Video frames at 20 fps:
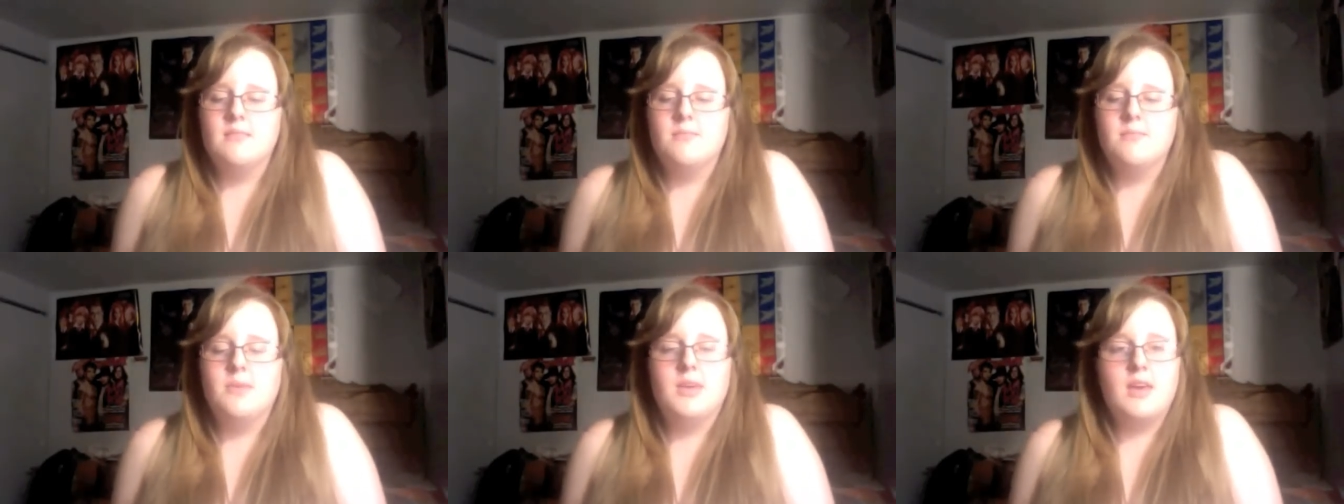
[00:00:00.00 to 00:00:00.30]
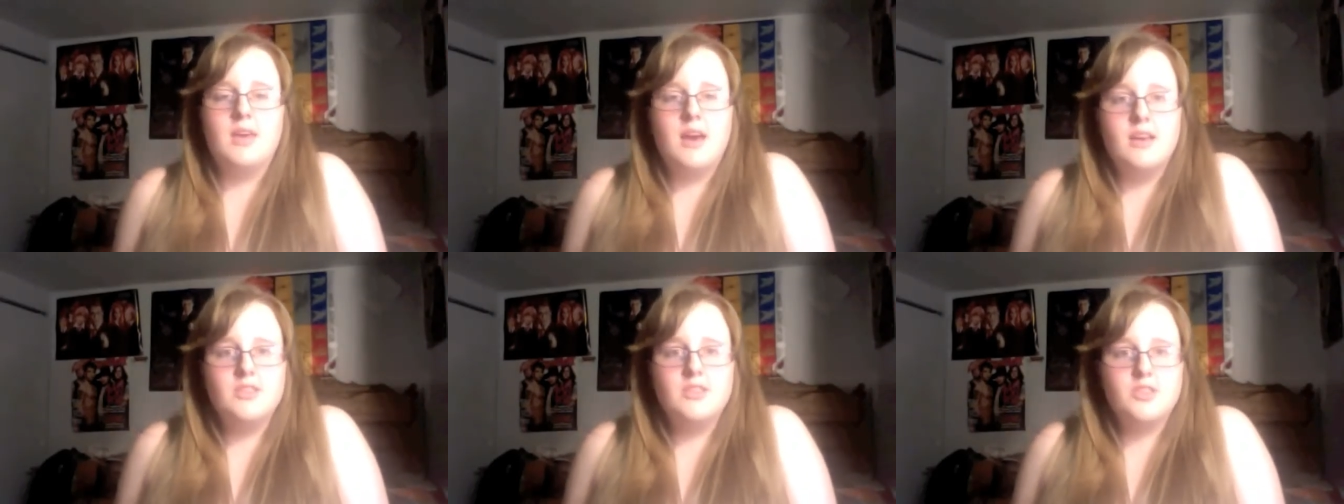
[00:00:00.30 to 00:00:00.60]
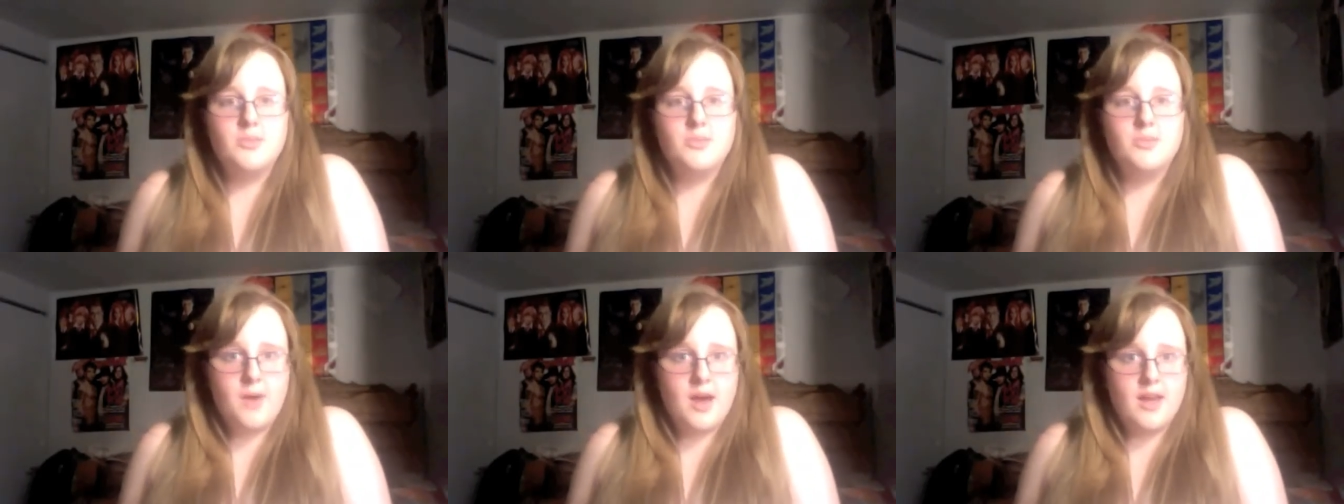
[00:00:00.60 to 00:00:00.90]
because
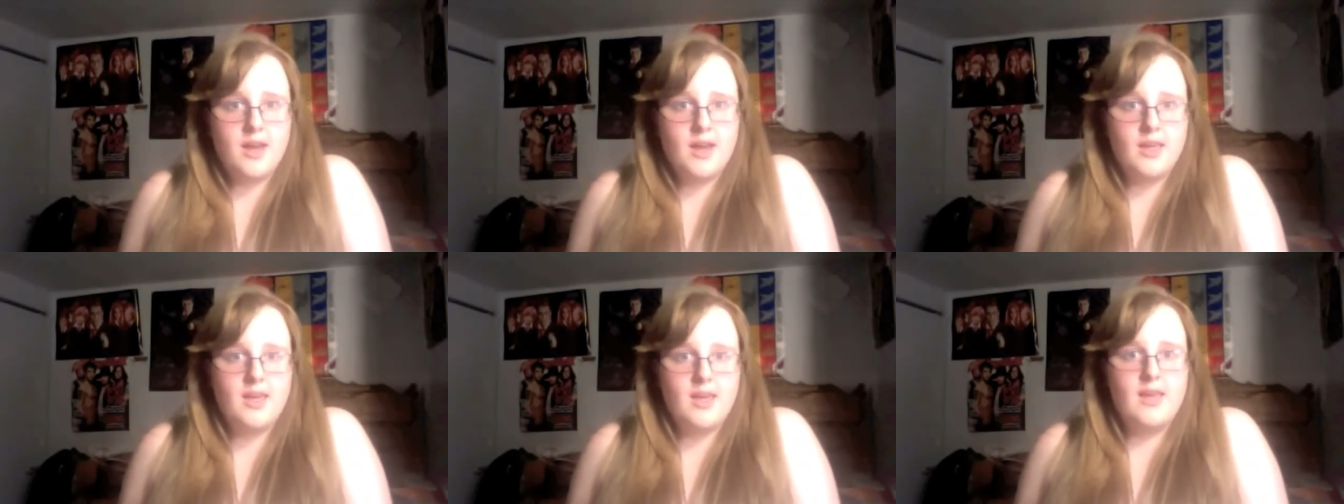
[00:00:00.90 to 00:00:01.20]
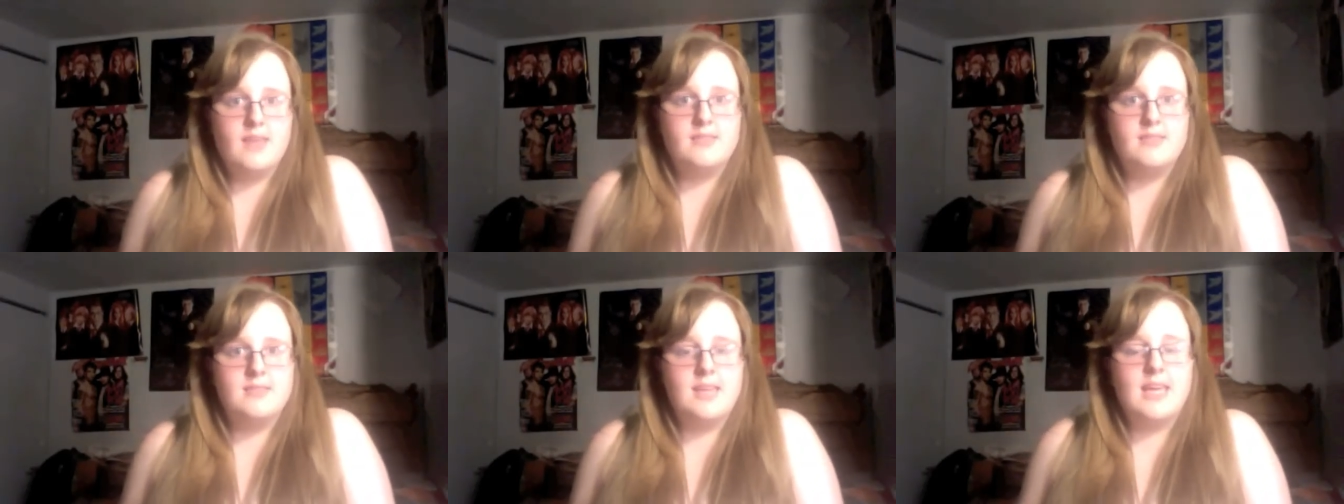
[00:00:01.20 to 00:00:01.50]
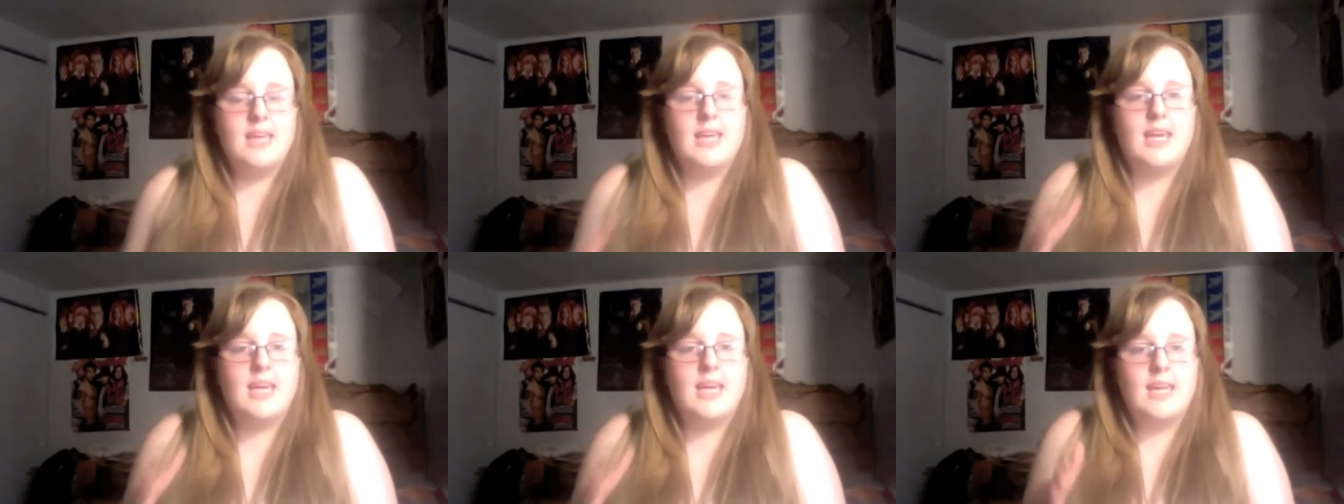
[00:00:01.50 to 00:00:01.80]
your body is
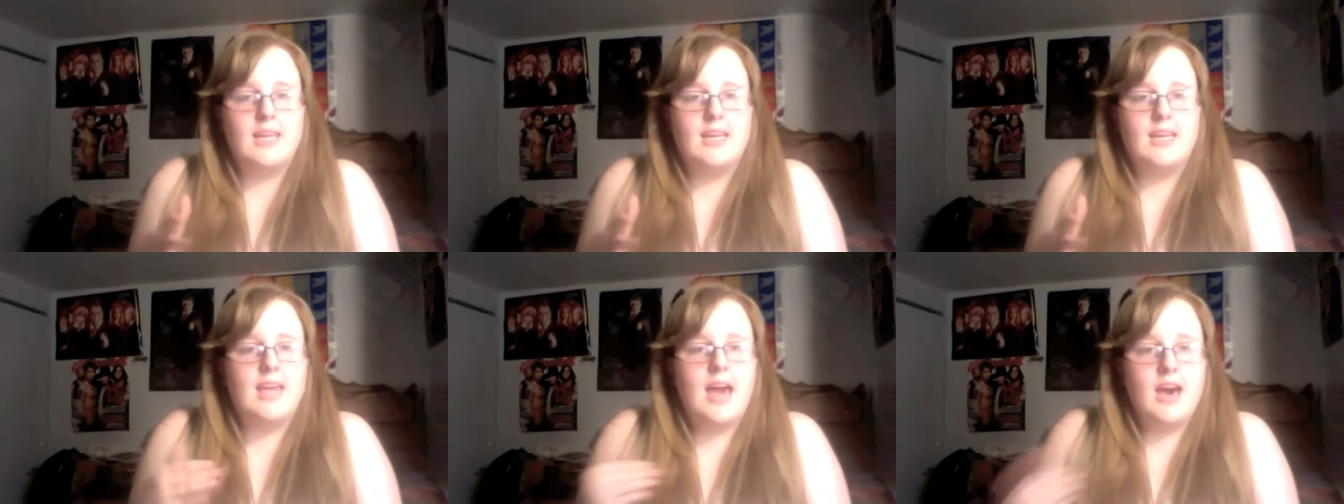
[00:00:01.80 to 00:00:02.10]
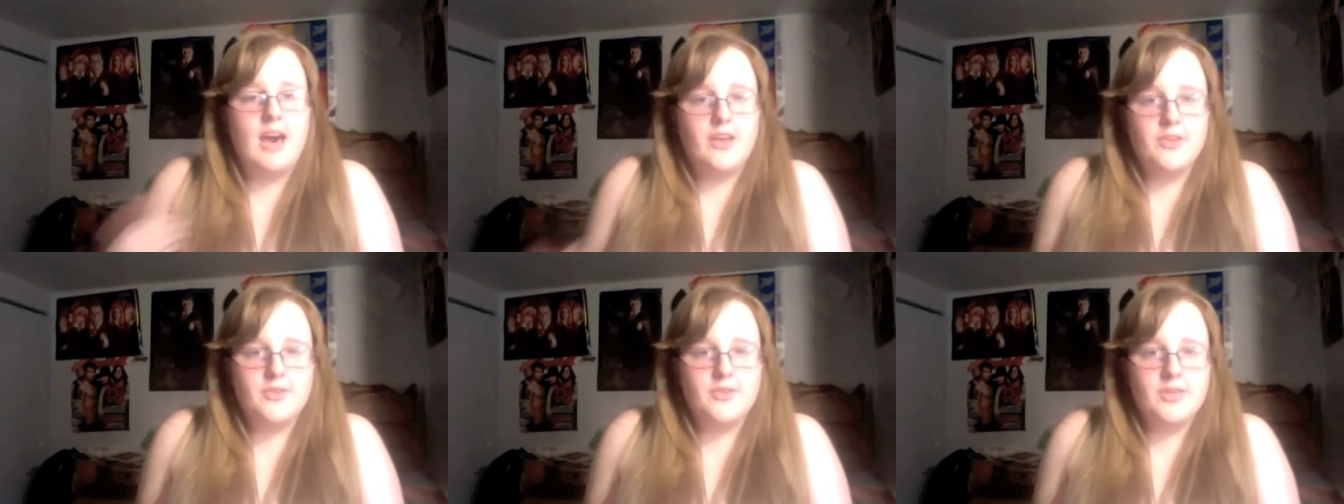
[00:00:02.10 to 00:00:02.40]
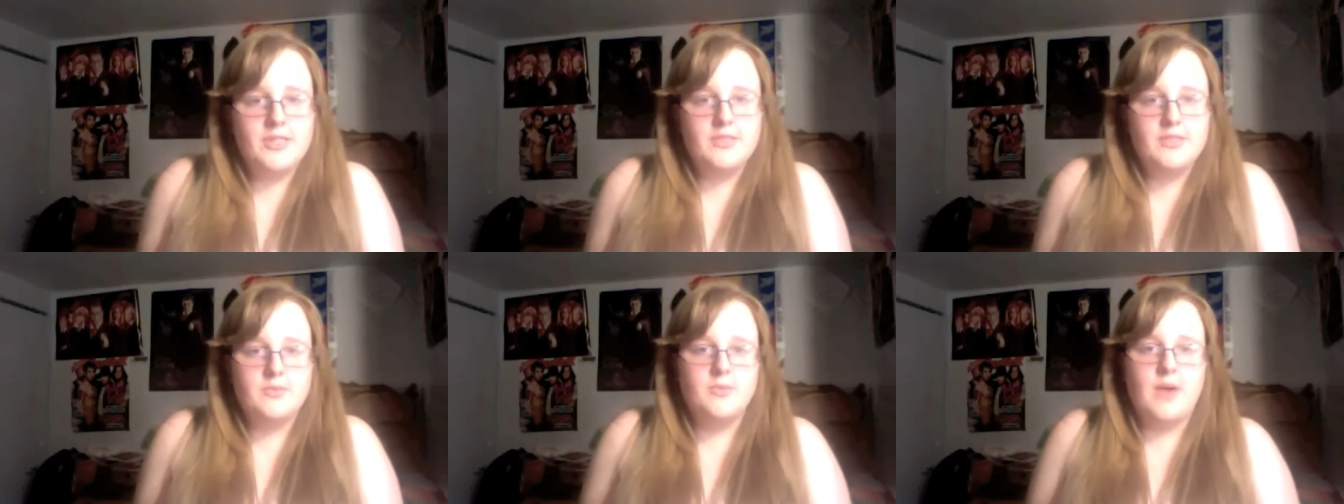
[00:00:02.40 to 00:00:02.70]
taking in
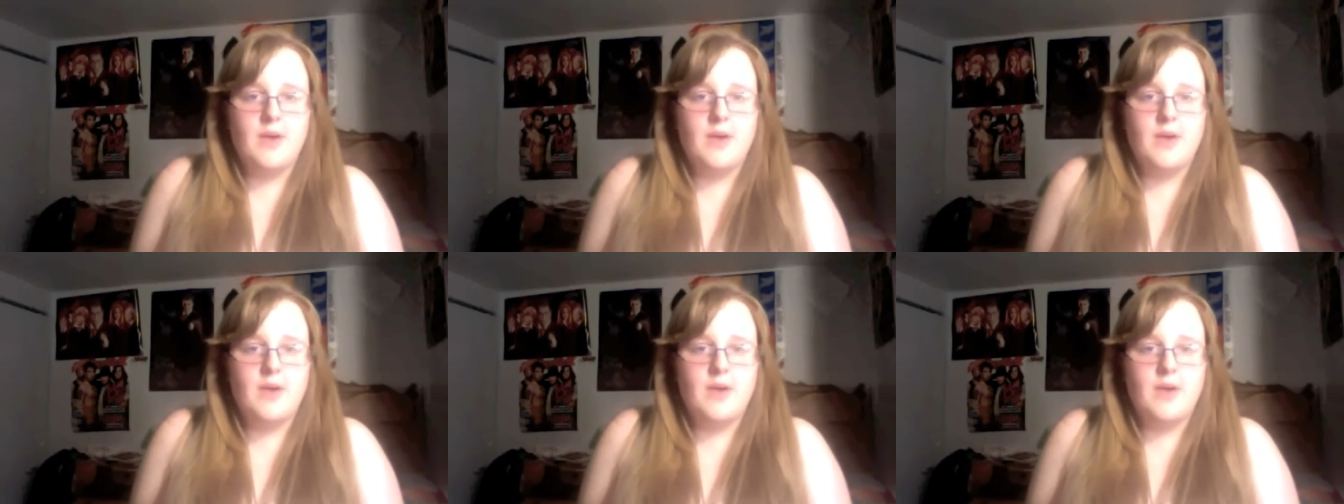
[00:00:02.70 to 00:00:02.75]
calories.